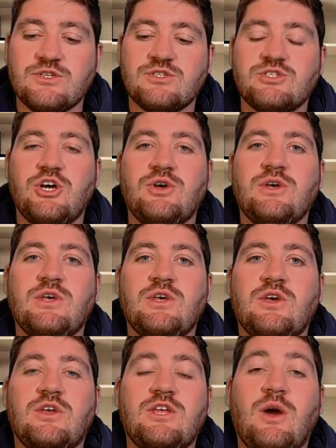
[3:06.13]
So
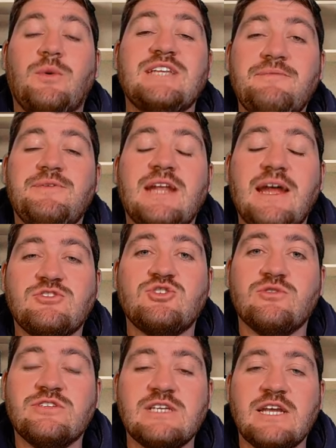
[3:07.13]
yeah, we're definitely gonna have
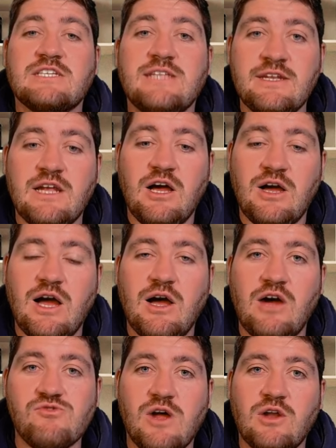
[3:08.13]
to sort of extend our,
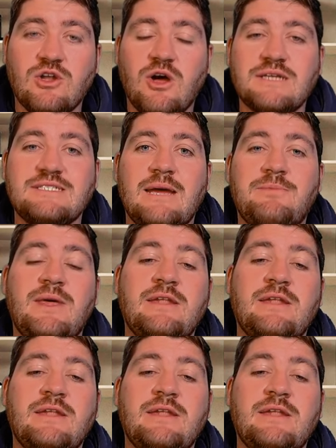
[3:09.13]
our, our lock depth.